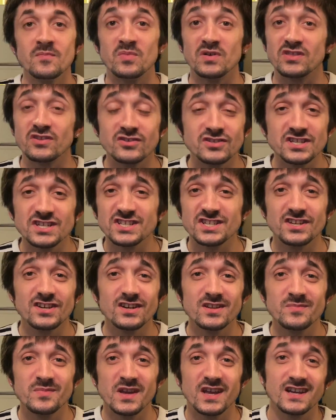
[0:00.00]
they're just
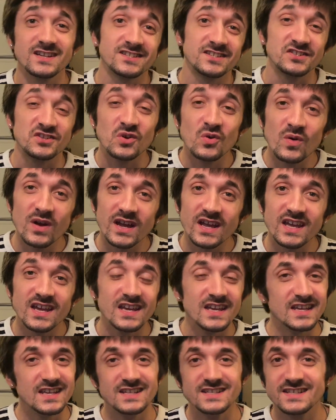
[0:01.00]
good because it's quick,
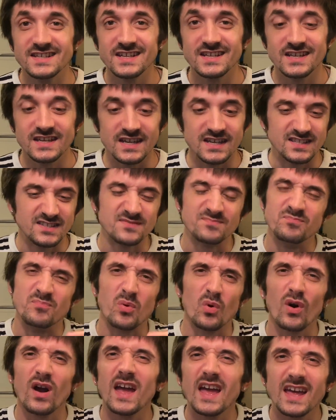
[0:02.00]
easy, it's
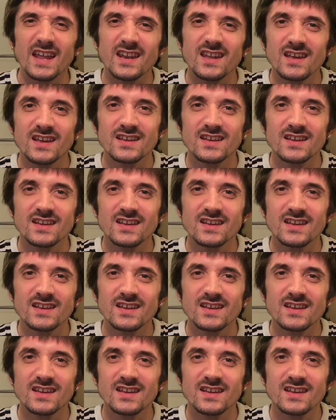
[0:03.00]
bread,